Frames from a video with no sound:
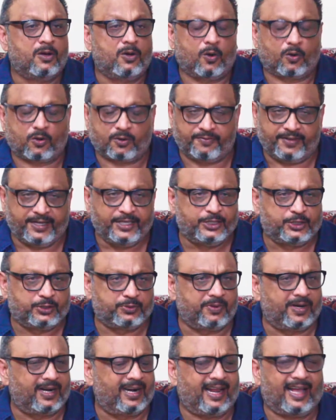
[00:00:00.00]
lot of
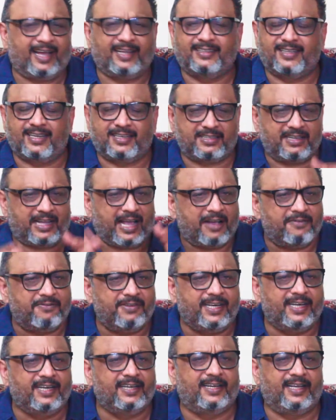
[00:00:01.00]
injured, like that
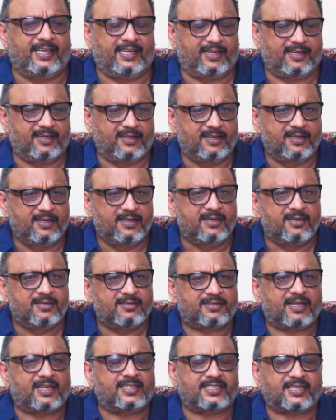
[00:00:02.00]
every day.
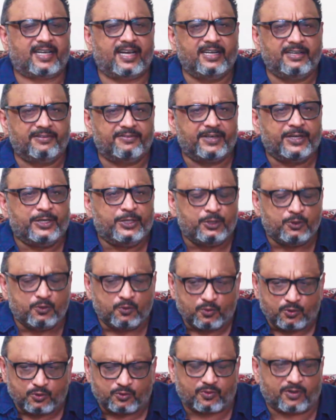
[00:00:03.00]
Such kind of a
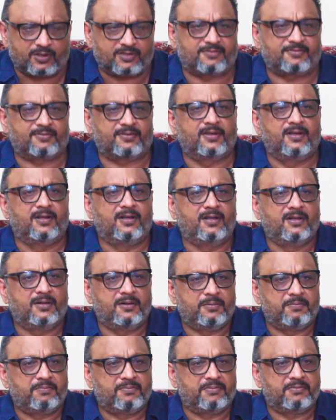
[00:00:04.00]
news was
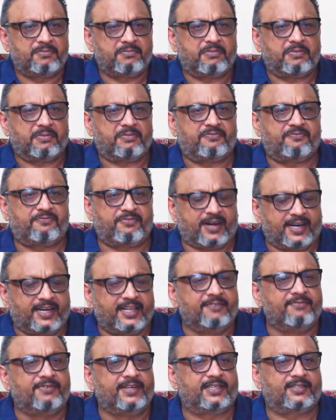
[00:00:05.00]

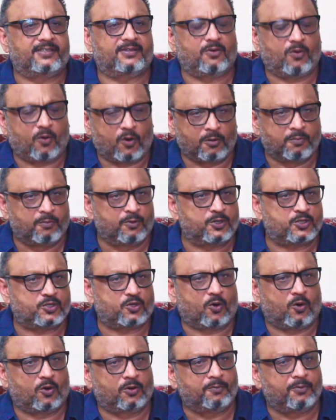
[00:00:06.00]
flooding with almost
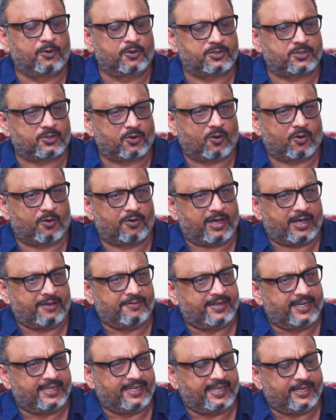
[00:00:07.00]
all
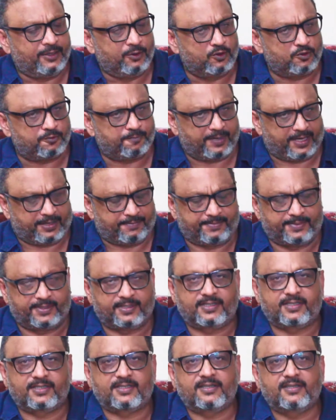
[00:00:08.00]
everyday
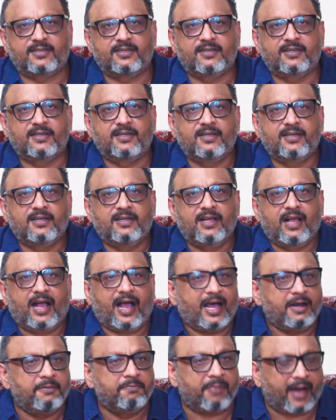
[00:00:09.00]
newspapers.
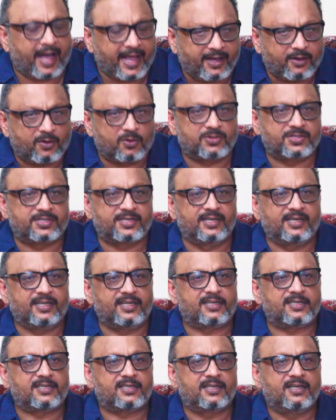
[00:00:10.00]
And my question
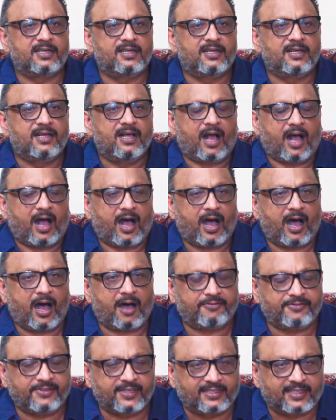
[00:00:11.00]
is,
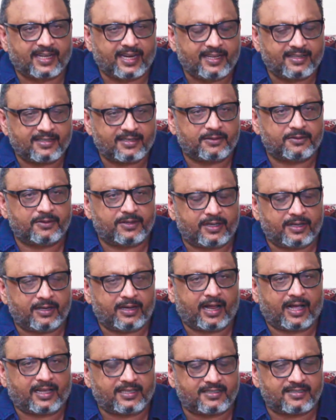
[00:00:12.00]
after
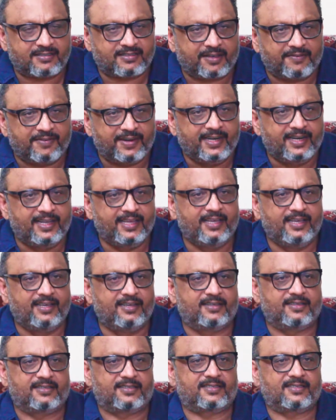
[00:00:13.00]
last 70
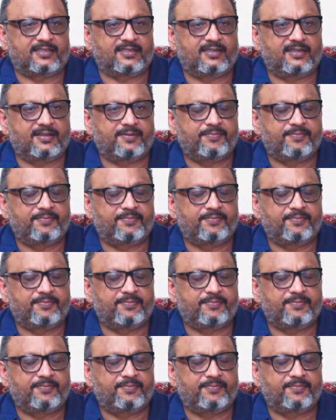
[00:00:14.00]
years,